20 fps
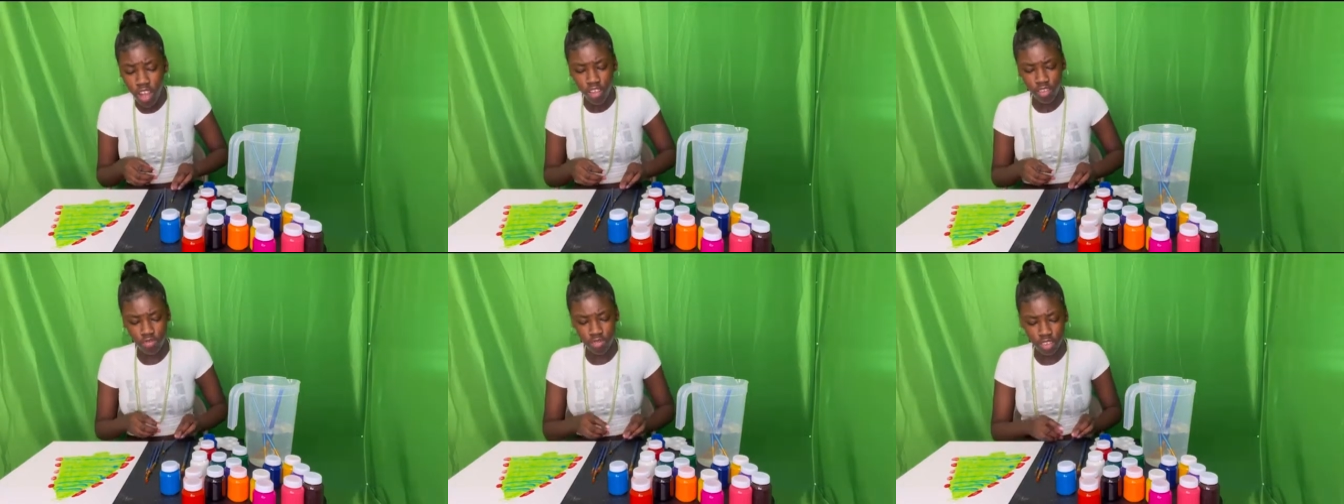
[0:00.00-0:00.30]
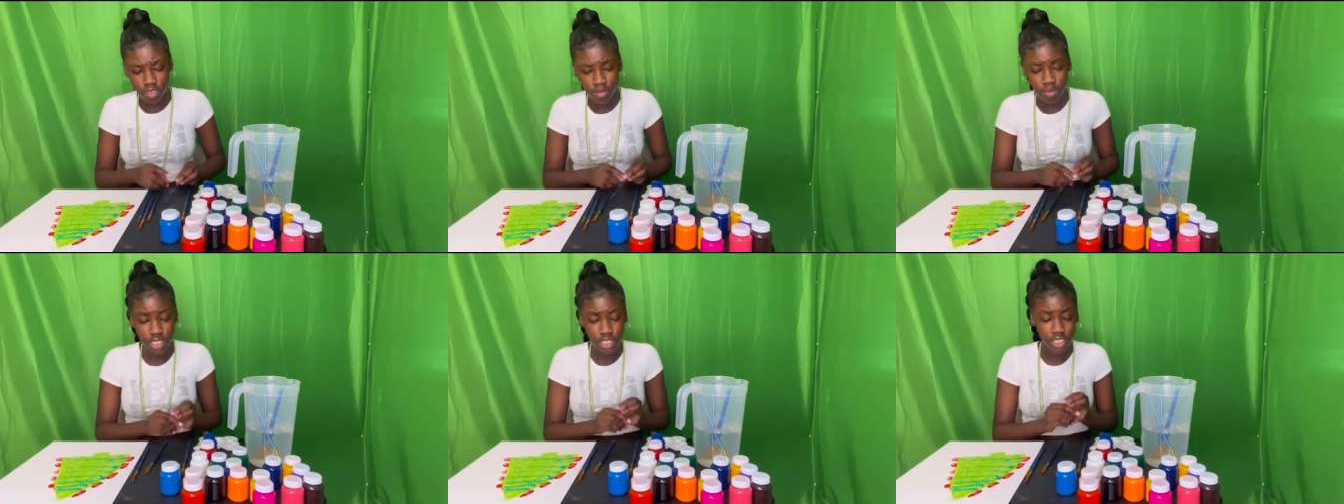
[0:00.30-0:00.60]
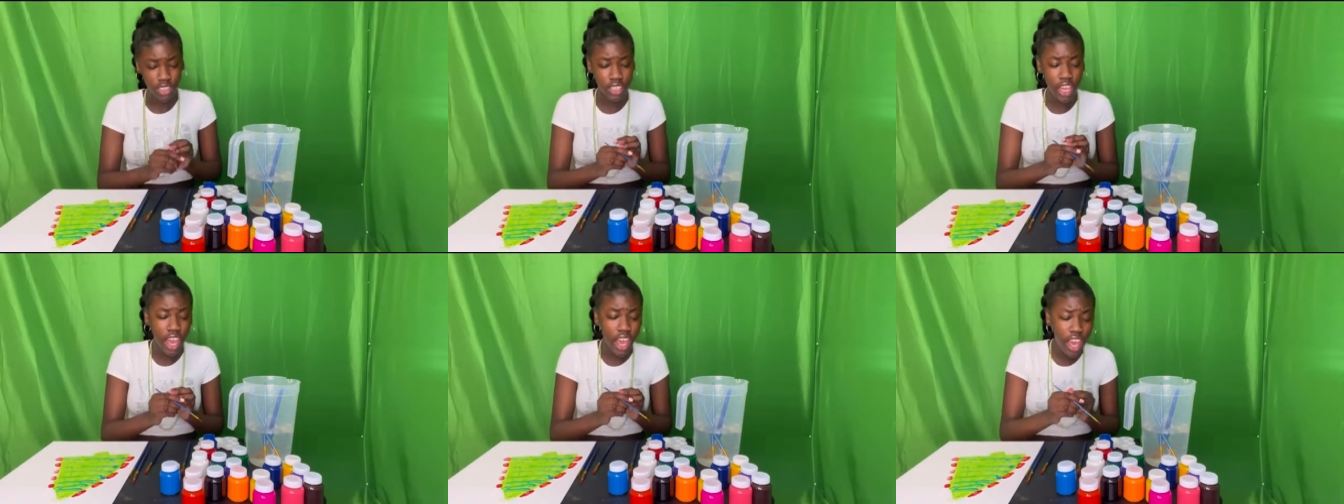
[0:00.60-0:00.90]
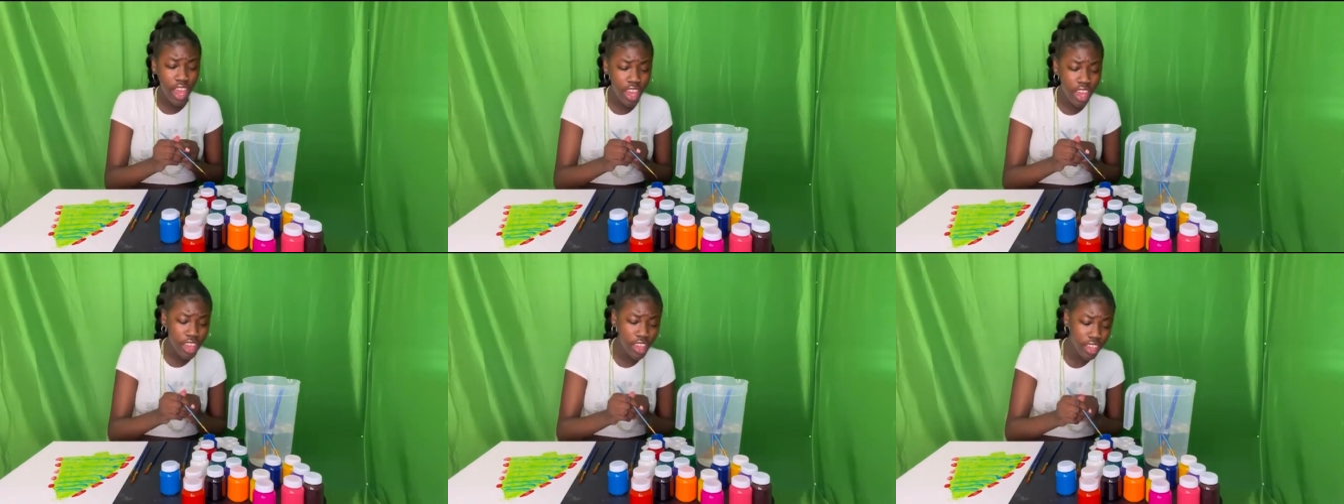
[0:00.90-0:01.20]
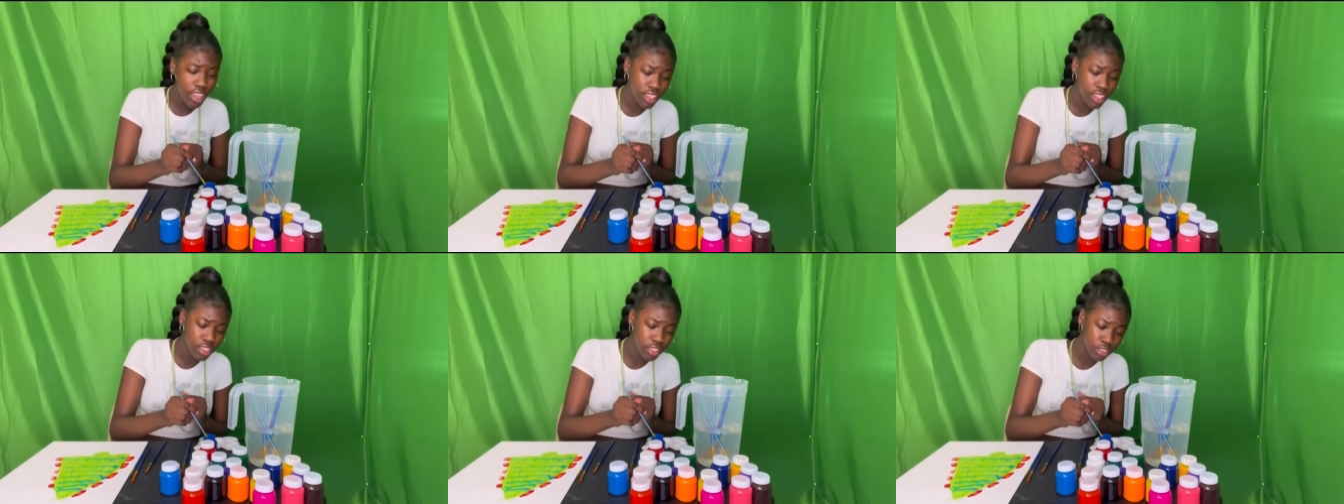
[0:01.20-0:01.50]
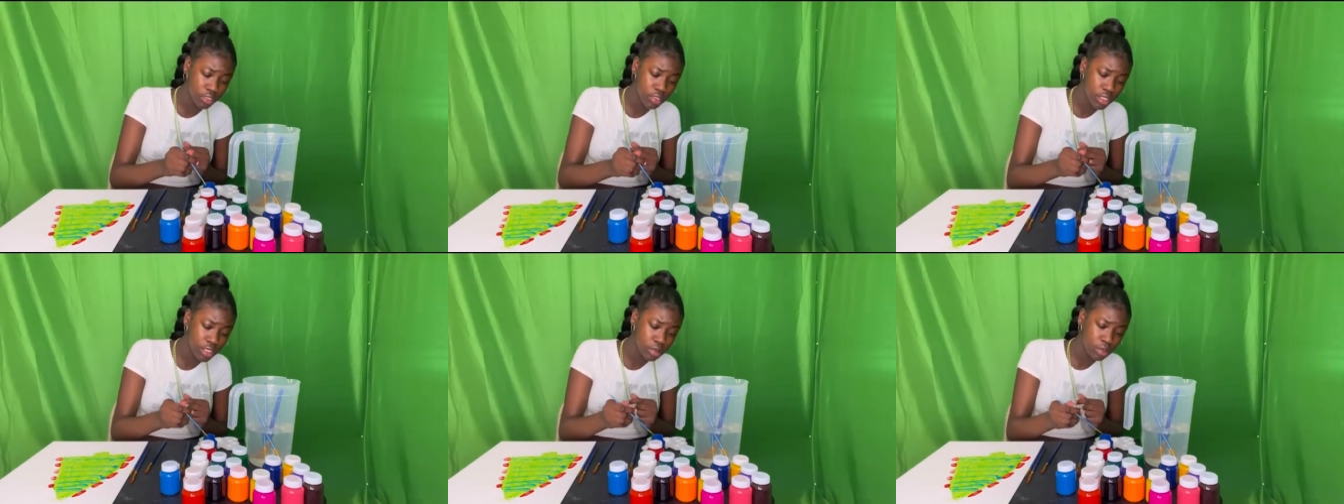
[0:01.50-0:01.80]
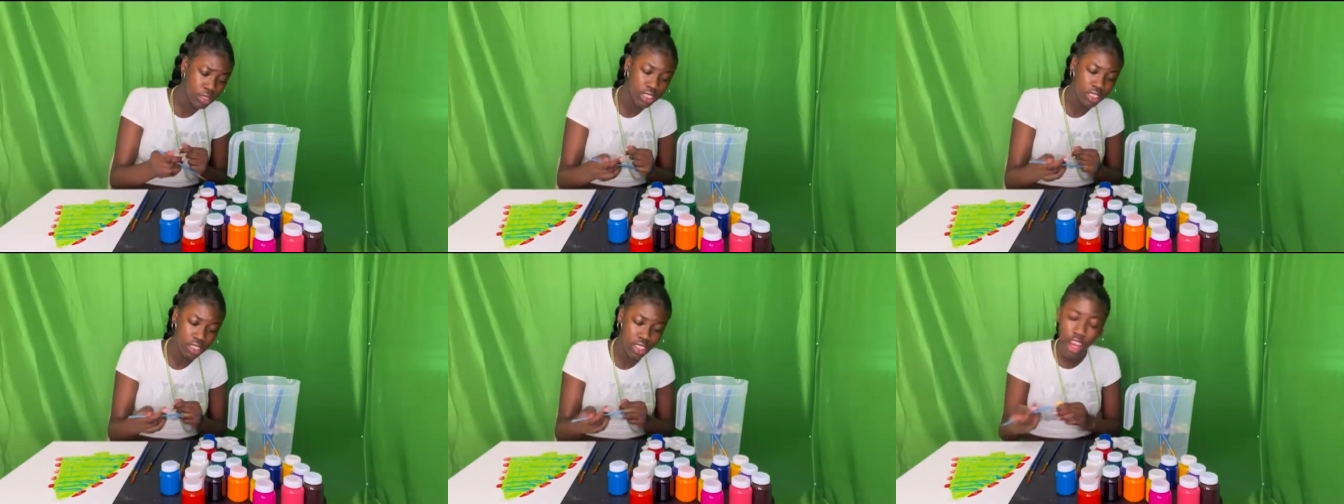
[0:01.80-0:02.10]
Christmas day is
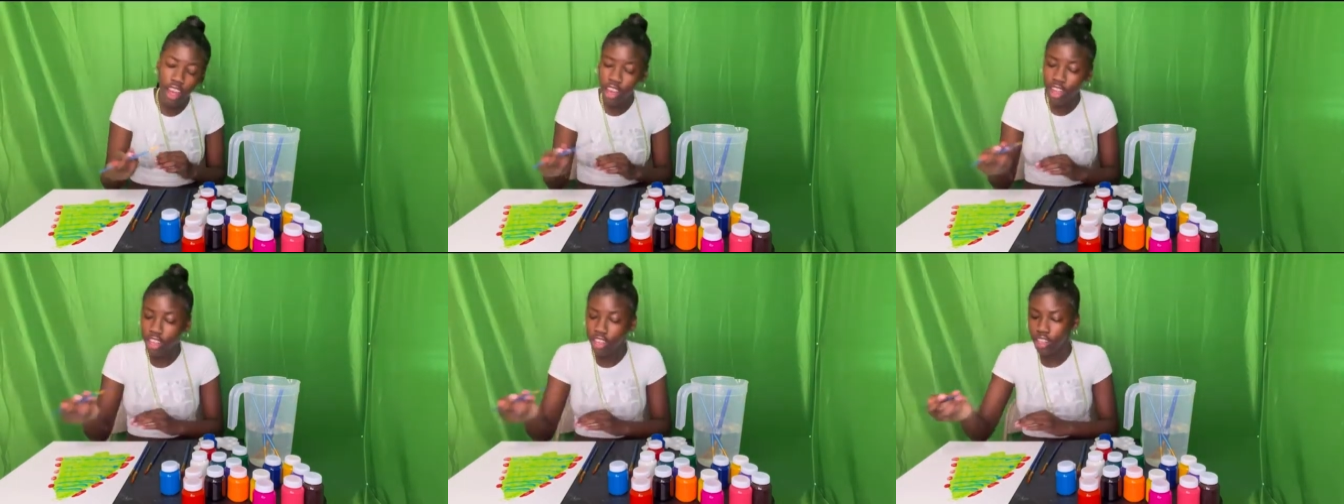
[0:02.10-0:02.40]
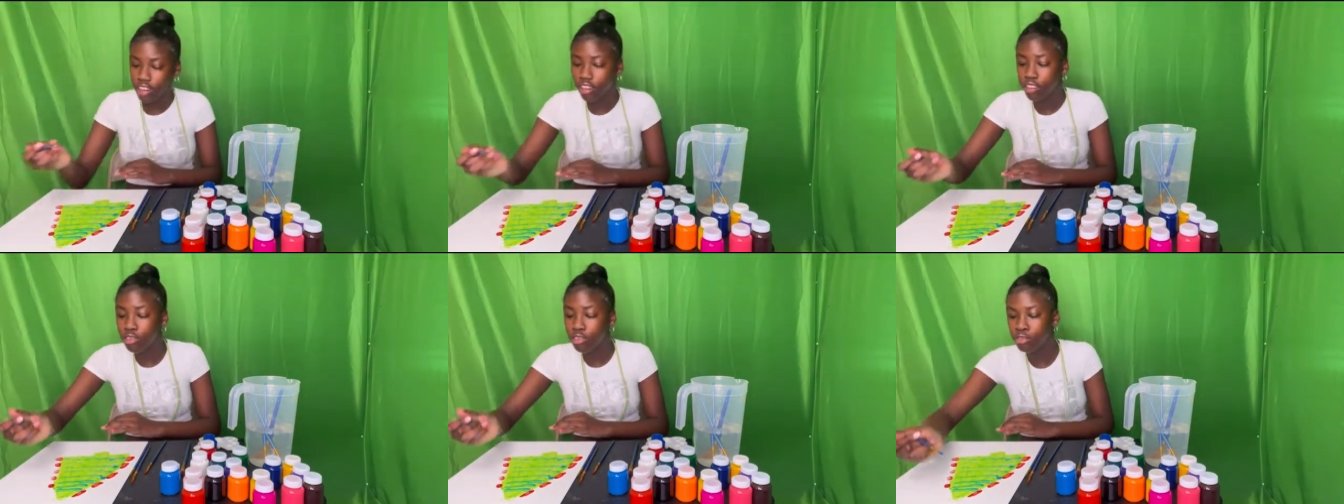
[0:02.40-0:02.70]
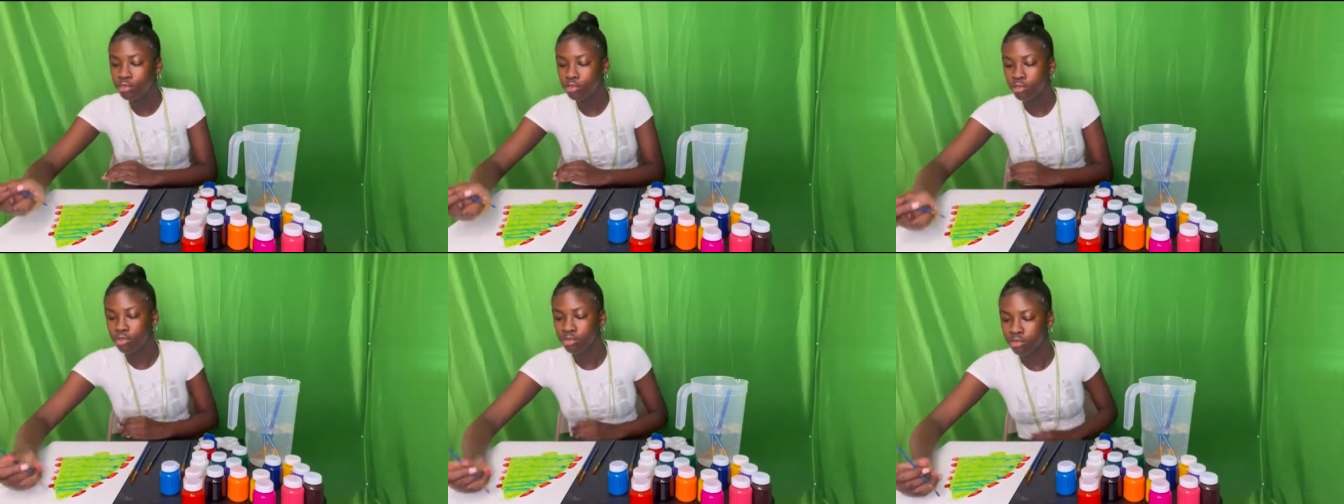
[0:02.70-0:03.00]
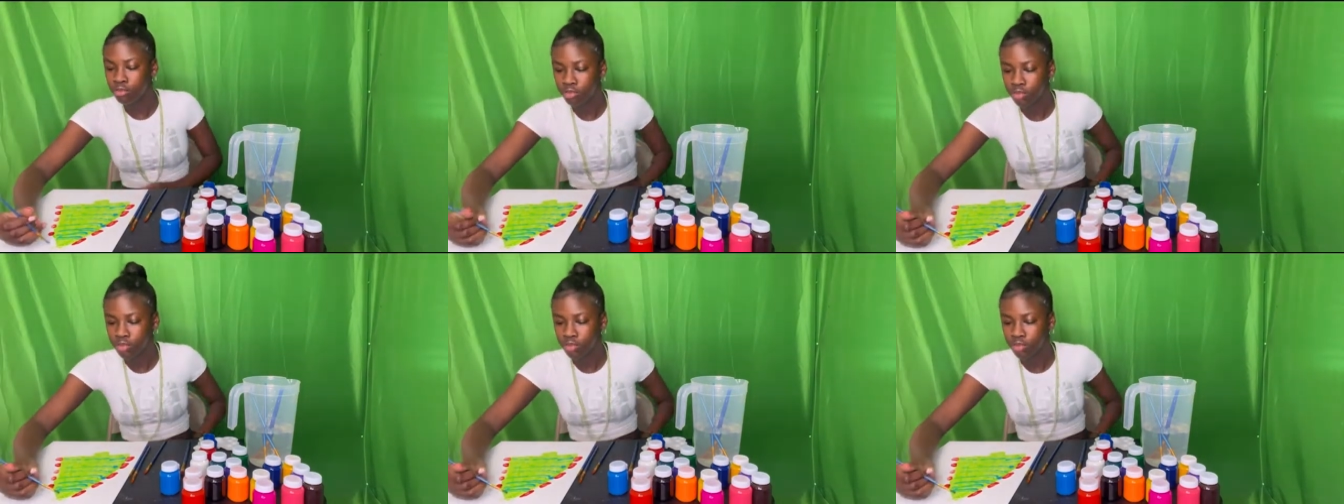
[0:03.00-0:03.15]
Christmas light. Oh.